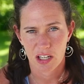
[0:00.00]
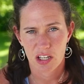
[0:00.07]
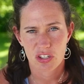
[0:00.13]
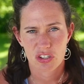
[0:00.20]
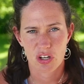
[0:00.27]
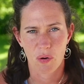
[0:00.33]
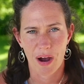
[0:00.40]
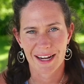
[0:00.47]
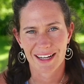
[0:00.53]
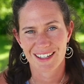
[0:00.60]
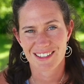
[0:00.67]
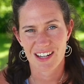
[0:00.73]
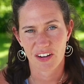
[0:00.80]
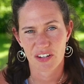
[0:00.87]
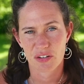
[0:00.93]
So I can
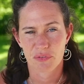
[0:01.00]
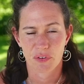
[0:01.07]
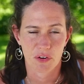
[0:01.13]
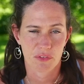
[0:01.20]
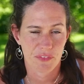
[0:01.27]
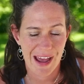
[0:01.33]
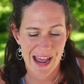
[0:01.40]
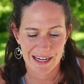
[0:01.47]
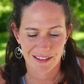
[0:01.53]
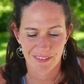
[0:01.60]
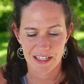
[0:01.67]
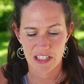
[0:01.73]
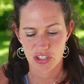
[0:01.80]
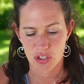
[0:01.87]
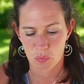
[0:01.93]
tell you for a fact they
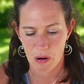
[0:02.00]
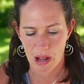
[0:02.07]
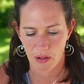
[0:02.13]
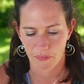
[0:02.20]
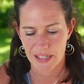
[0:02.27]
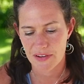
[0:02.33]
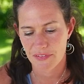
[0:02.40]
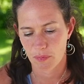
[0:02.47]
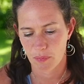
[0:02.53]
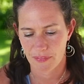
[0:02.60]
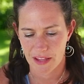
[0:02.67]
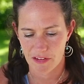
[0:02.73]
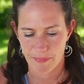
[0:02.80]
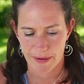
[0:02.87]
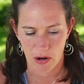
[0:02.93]
do well even when
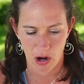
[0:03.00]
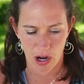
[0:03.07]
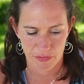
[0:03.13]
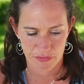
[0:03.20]
they've been off.